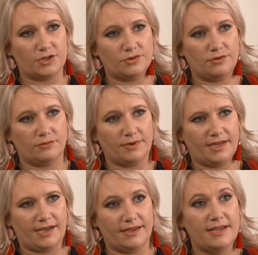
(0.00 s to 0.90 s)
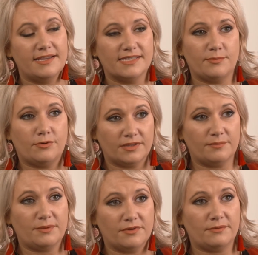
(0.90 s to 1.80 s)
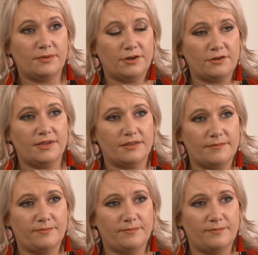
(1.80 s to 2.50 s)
sure that we are supporting the people that we work with.